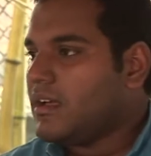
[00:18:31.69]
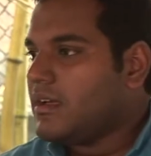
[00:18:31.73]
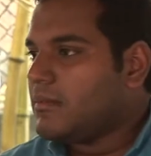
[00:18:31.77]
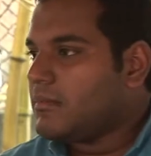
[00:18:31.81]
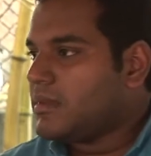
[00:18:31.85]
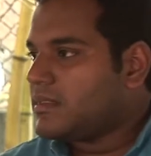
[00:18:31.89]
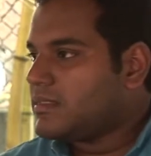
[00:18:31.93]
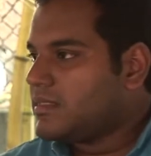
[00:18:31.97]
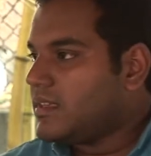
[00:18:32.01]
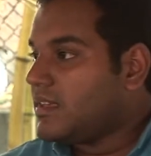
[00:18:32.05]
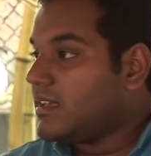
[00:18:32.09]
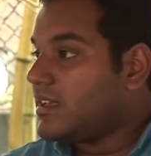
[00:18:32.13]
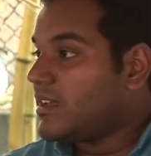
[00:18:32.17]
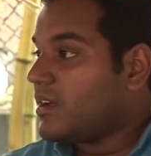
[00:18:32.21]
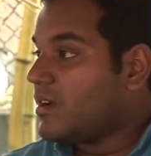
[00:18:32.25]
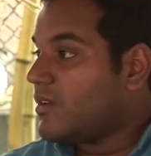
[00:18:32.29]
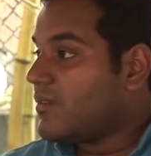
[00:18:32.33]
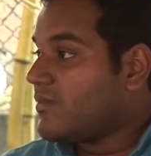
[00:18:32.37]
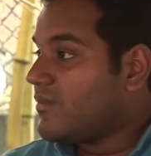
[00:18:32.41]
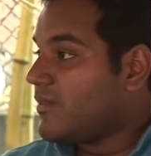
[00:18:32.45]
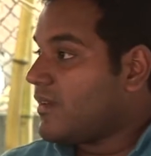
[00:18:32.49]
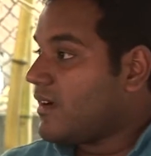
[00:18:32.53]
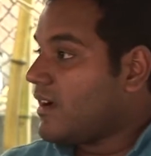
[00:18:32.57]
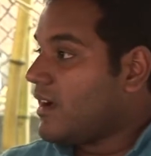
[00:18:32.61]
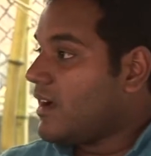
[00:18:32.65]
but think
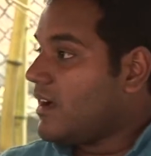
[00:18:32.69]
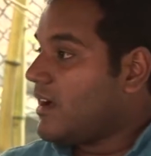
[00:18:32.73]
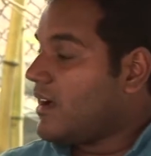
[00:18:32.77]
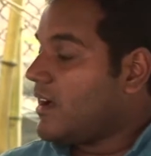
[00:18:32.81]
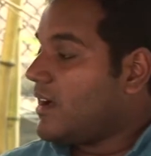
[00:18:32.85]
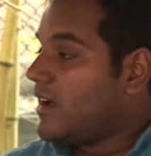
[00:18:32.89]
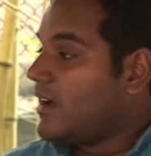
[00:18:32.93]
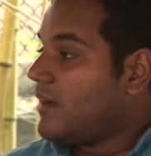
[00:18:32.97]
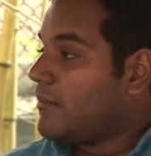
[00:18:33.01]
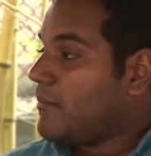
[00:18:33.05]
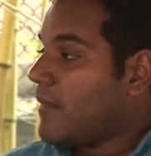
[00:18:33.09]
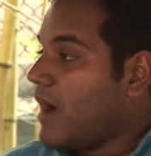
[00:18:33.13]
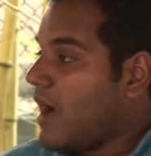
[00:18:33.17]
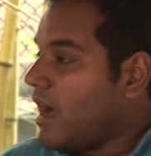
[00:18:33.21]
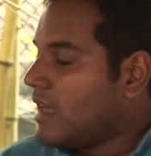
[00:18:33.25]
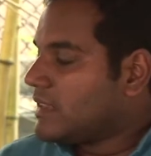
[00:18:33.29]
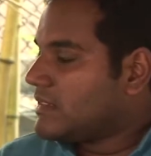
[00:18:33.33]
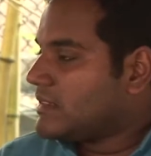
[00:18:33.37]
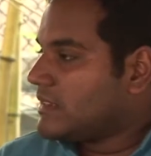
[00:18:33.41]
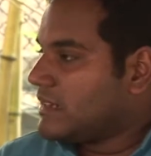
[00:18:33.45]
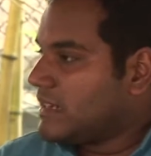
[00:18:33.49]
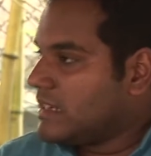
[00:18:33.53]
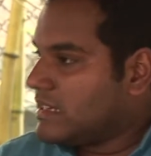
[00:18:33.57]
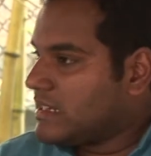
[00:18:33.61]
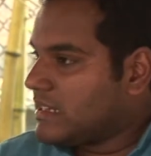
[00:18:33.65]
of a
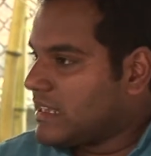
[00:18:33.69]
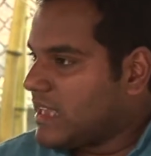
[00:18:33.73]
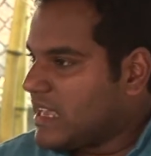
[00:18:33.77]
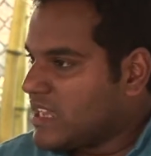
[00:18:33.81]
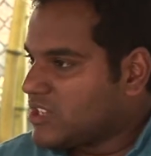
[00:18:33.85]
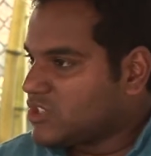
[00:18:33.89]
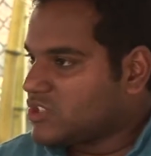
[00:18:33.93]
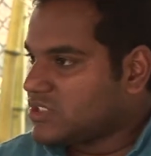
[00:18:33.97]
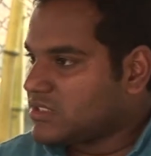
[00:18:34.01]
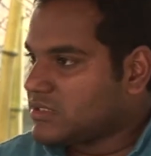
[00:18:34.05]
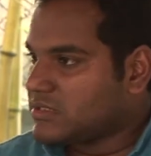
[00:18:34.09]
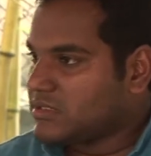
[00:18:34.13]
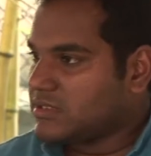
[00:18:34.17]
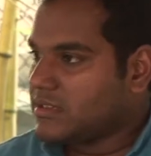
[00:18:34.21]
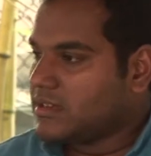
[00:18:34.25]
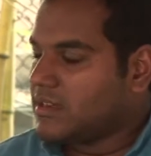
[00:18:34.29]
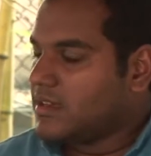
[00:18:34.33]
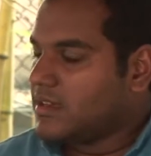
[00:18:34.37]
mass litigation